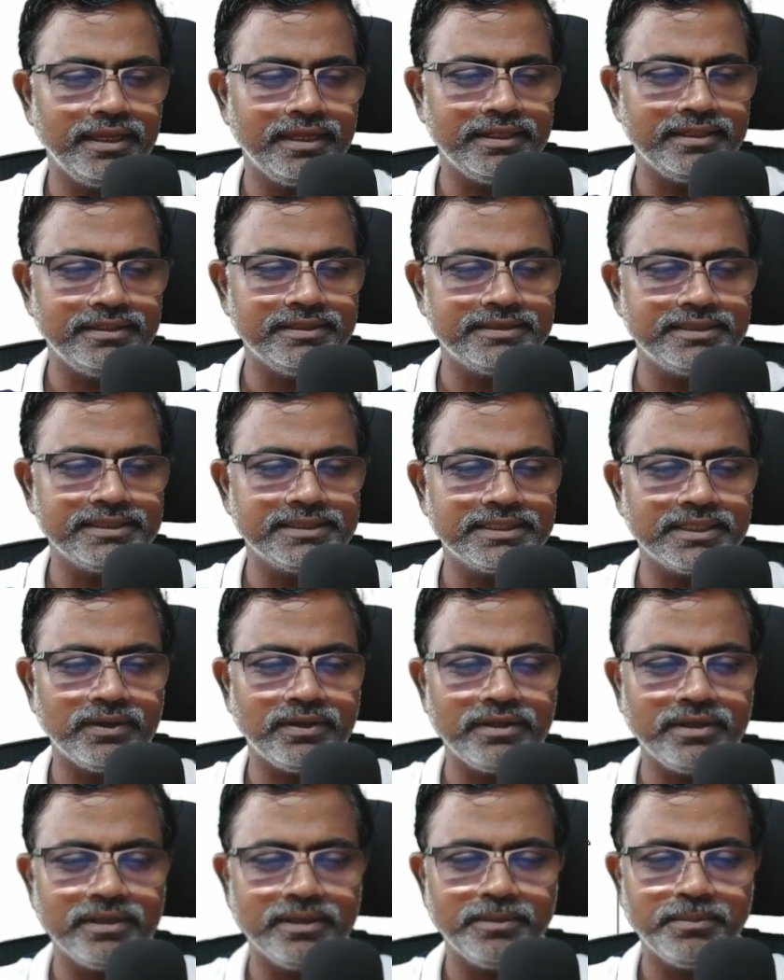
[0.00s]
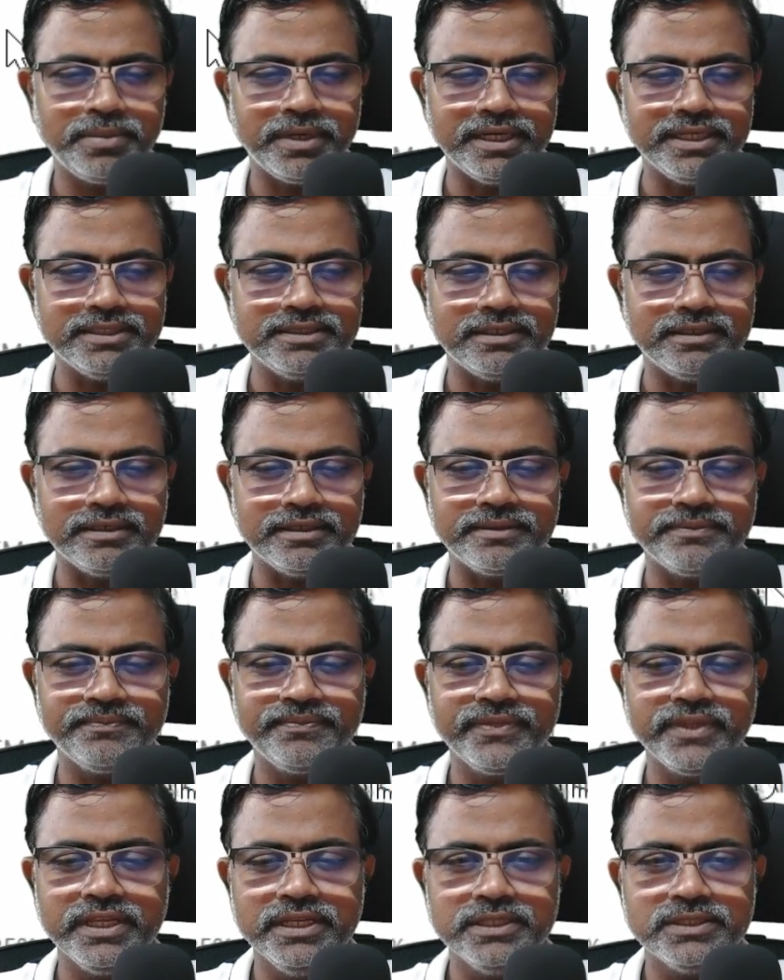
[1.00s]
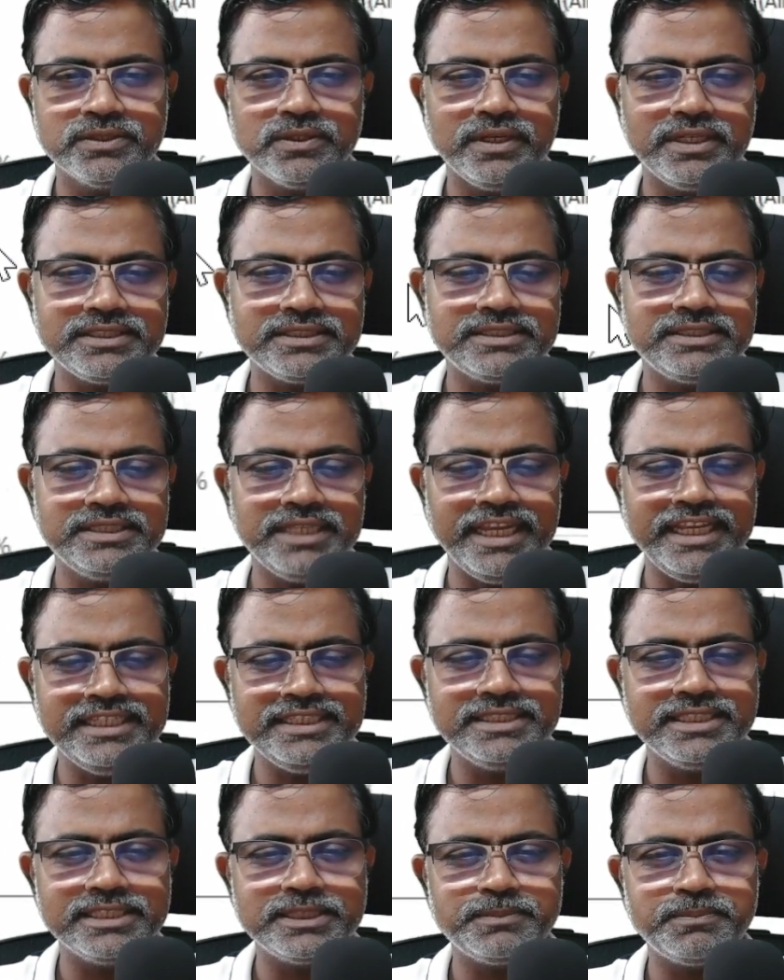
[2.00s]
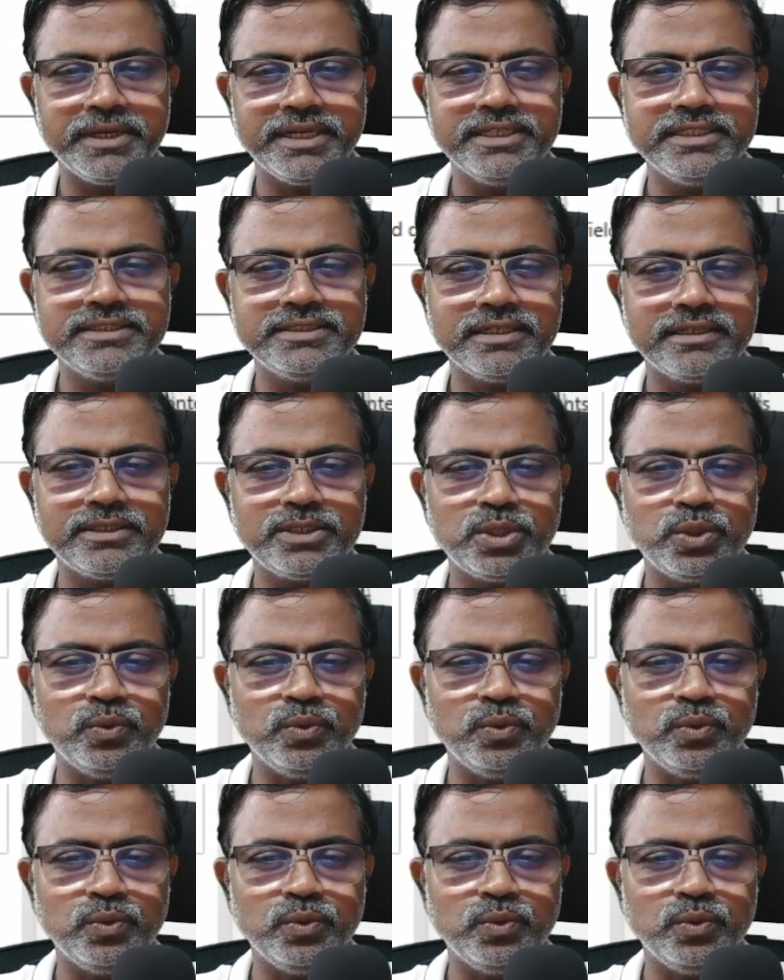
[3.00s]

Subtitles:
And this is our pie chart. So let's change this pie chart